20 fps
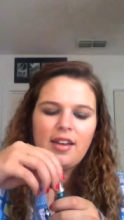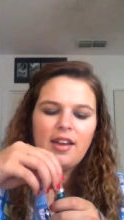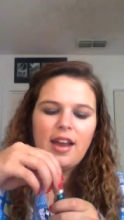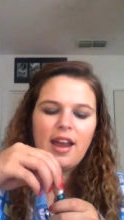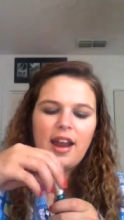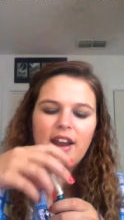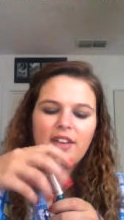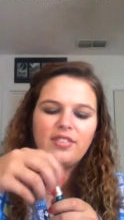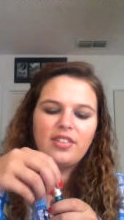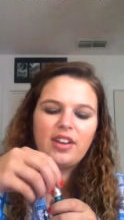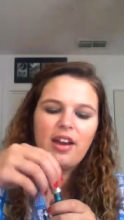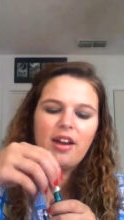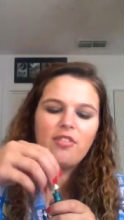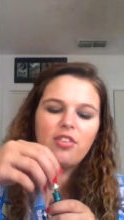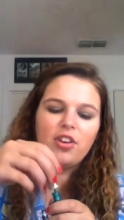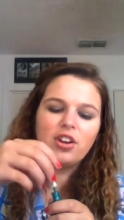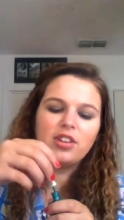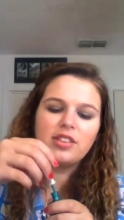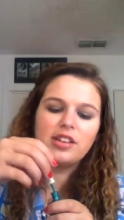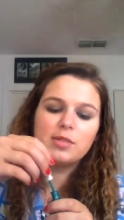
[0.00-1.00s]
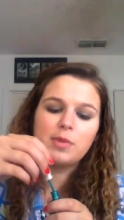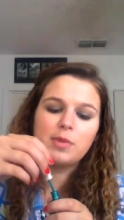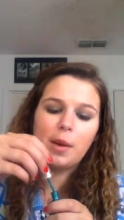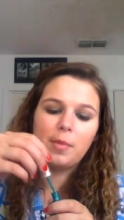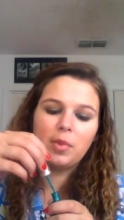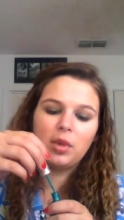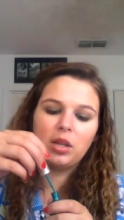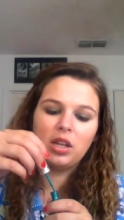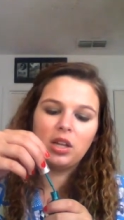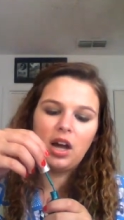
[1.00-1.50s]
and I've heard things about
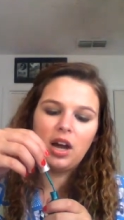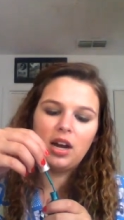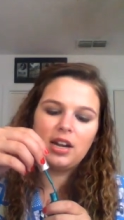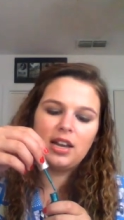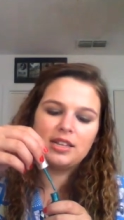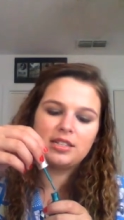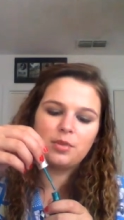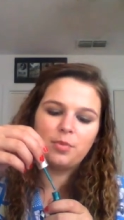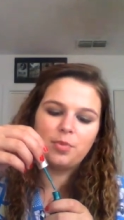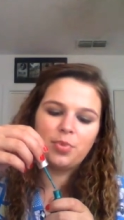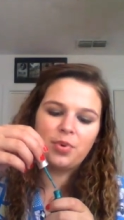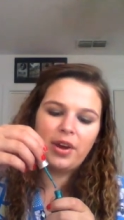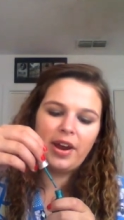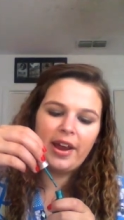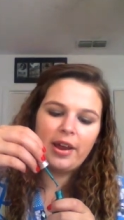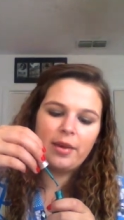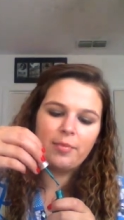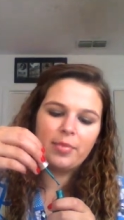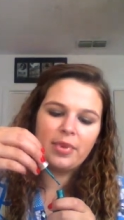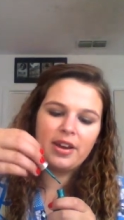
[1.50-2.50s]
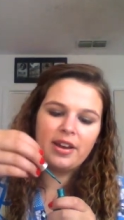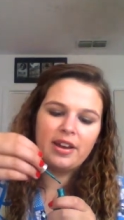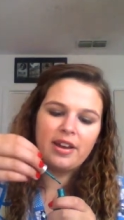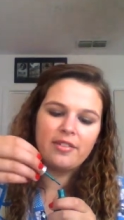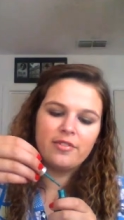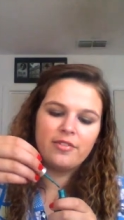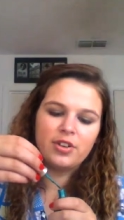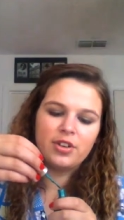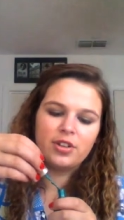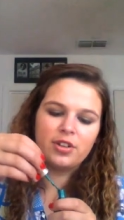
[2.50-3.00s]
Milani as a brand, but
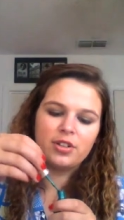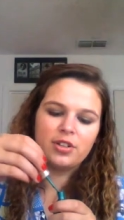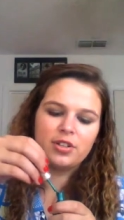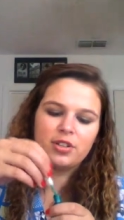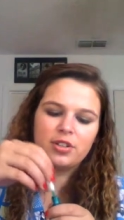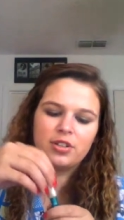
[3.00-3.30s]
never